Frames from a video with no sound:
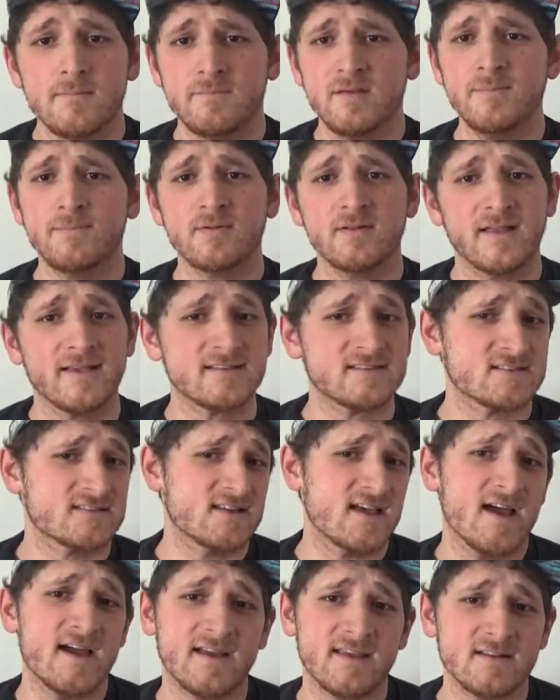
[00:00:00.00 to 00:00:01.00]
people like
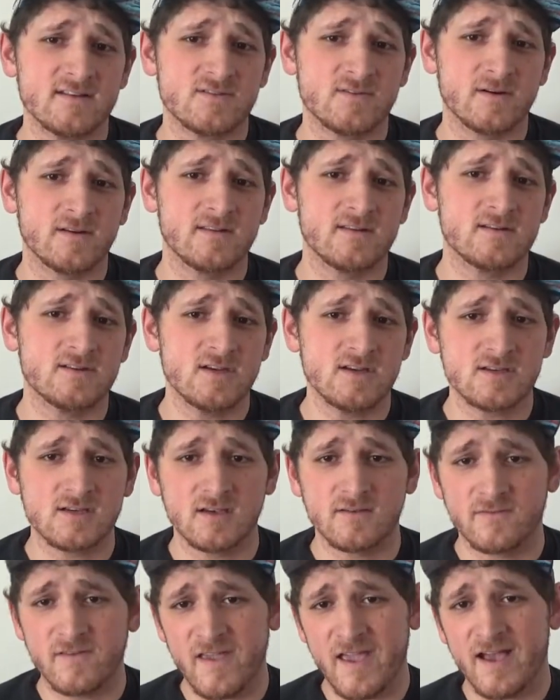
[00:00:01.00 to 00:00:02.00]
Zach at Strictly
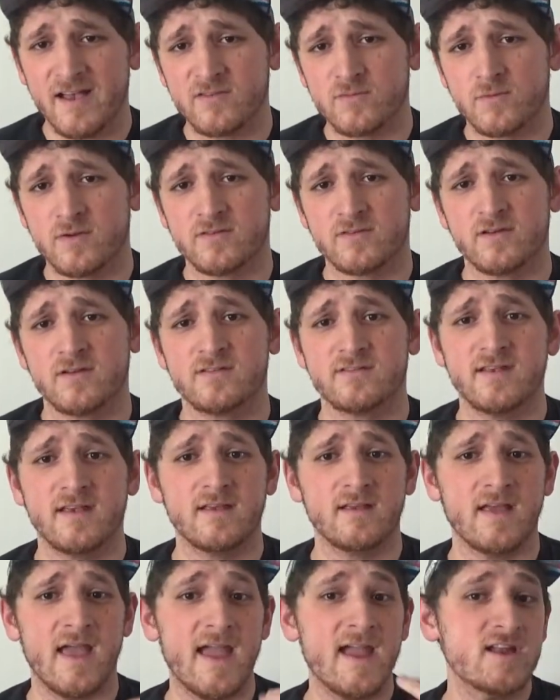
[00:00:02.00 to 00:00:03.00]
Shisha, if he has one, is going to
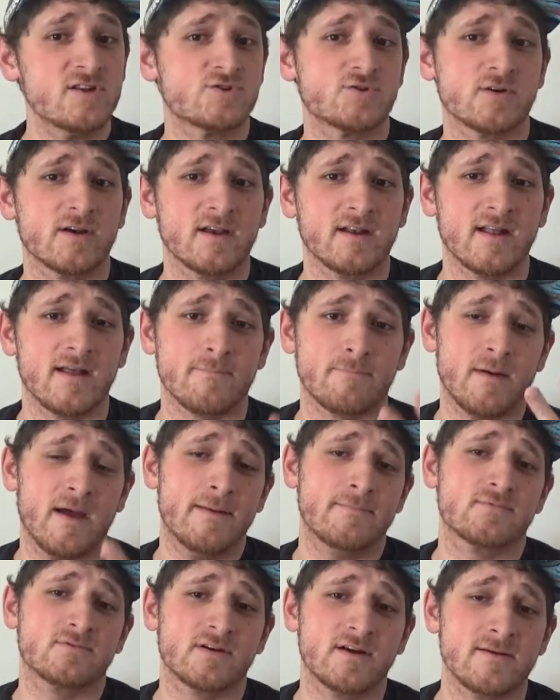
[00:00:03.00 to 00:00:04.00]
say. Adrian at
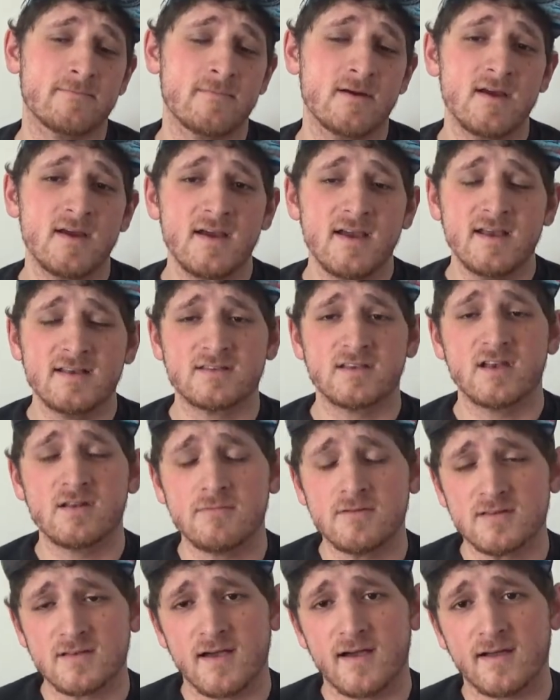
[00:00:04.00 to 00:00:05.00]
Pipe Dream is going to
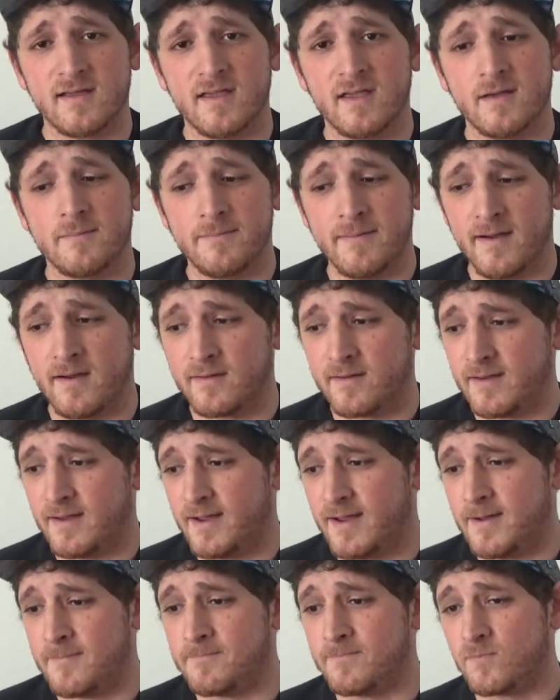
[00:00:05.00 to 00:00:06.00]
be talking
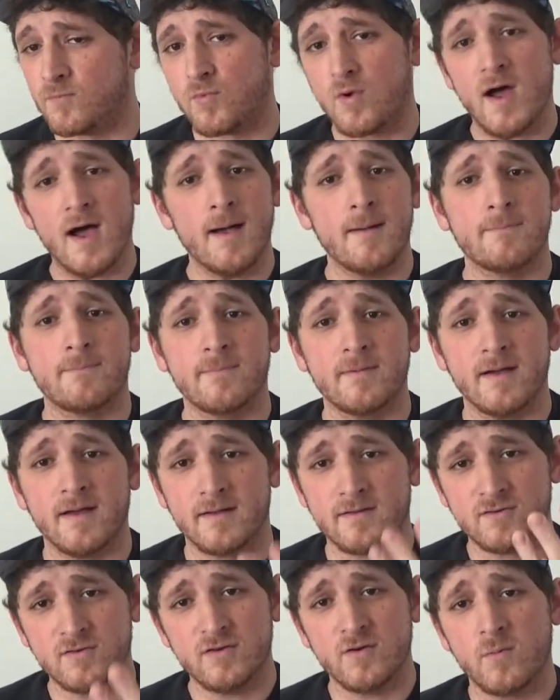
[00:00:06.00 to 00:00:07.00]
about. Rob
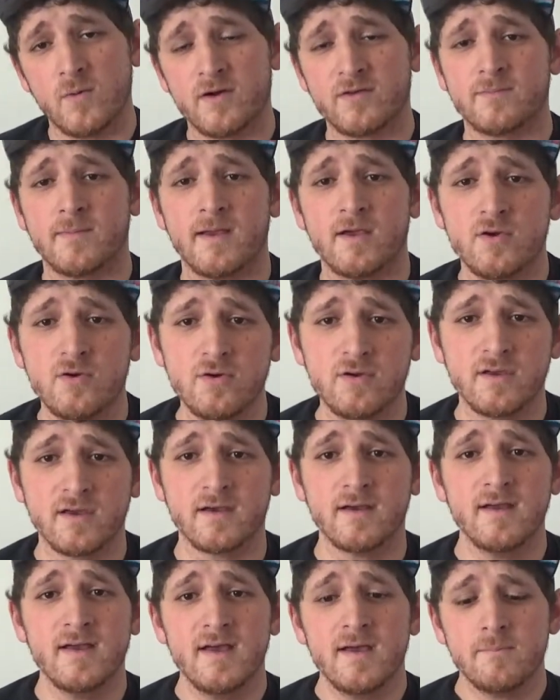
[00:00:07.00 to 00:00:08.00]
at Dude Where's My
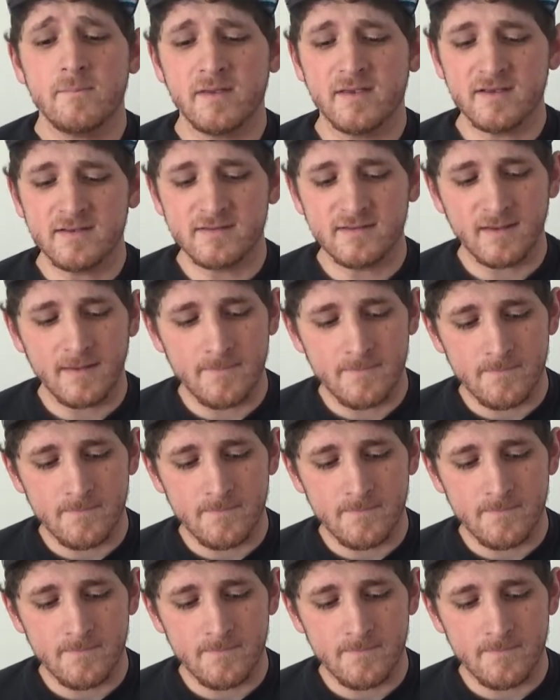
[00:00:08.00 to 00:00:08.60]
Hookah, because